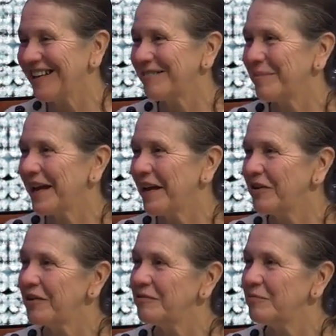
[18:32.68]
But
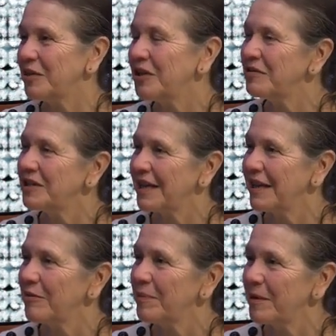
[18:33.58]
what do you
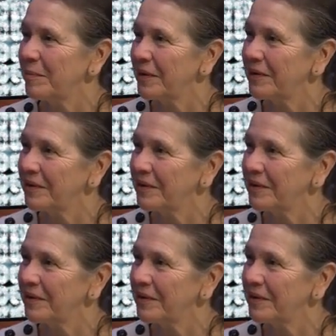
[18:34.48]
say to people?